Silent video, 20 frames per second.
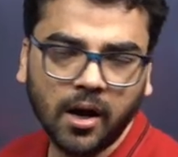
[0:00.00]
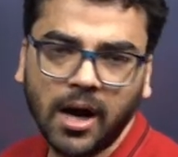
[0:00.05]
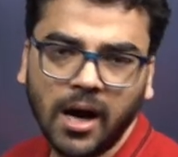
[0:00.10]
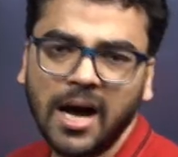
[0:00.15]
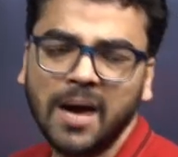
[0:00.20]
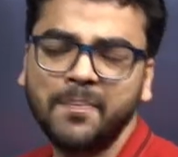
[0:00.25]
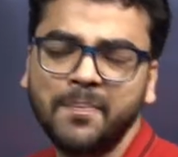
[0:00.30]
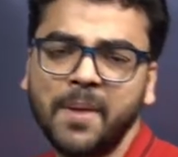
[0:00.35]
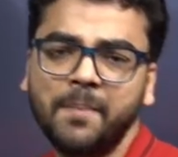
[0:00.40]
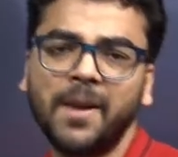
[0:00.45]

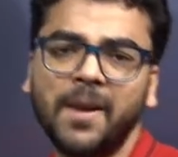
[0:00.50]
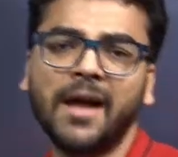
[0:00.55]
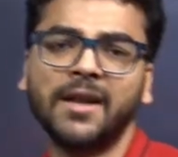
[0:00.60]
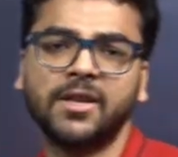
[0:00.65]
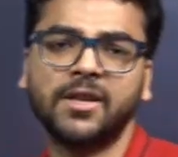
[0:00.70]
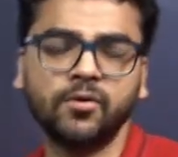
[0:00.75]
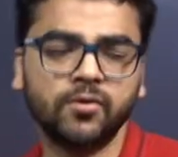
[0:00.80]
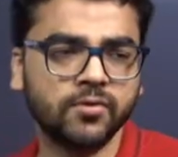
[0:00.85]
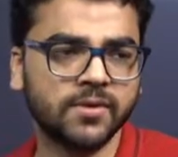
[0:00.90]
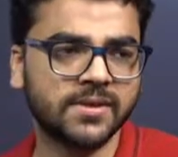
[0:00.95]
Ah, Bimla,
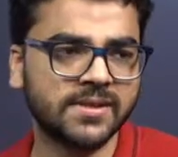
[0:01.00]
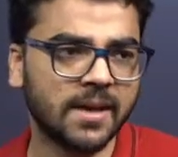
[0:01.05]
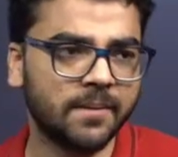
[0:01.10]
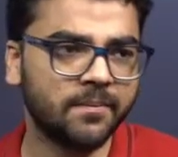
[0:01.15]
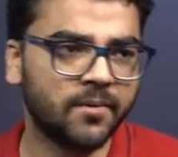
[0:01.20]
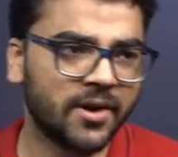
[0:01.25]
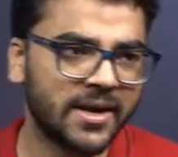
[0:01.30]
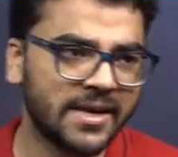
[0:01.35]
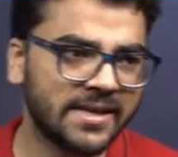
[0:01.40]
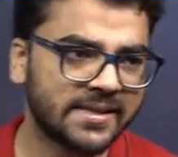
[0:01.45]
due to
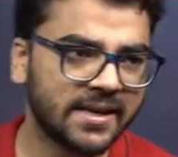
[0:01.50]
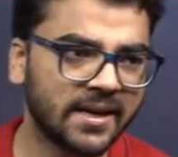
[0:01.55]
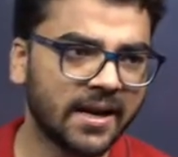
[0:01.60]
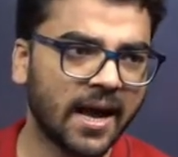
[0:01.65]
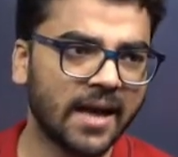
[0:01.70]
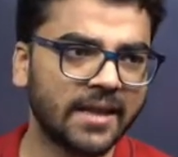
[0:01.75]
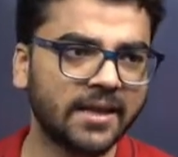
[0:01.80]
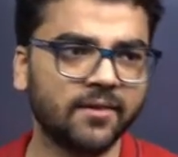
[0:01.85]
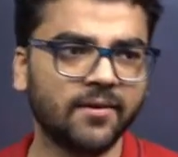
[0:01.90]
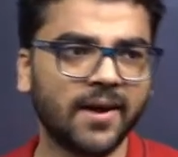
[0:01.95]
some reason,
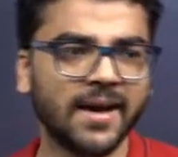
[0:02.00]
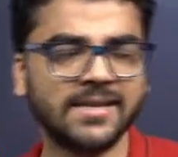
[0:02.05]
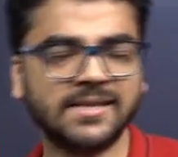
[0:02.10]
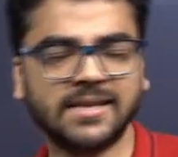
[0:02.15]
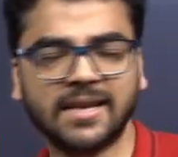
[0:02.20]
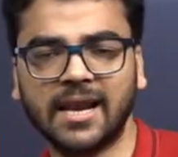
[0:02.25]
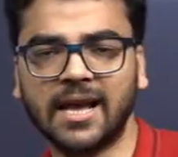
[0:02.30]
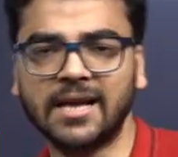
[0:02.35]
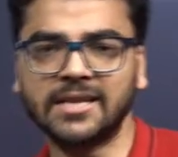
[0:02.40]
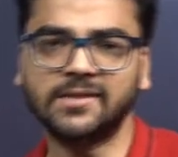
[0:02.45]
otherwise
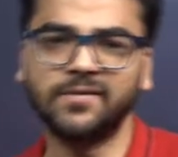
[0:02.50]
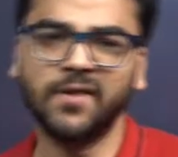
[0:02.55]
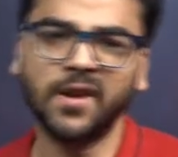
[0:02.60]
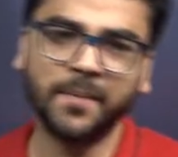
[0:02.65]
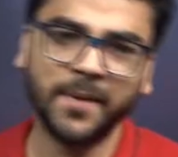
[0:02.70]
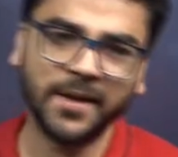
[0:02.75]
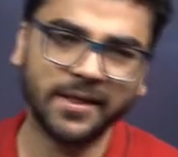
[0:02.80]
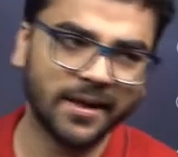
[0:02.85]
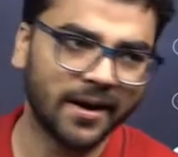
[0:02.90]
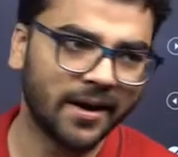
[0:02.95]
class will
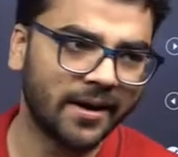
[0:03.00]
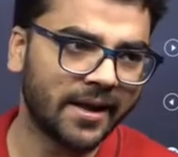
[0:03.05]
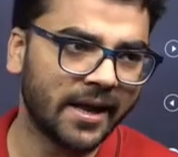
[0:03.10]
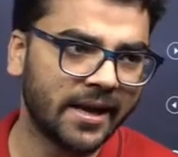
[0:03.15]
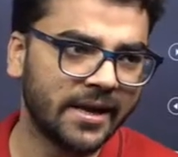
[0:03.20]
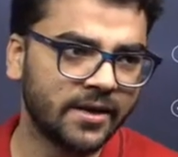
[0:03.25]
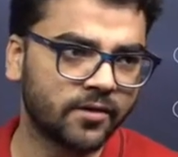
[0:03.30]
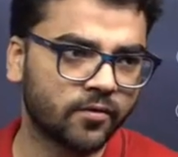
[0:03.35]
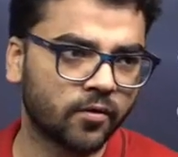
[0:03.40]
be there daily,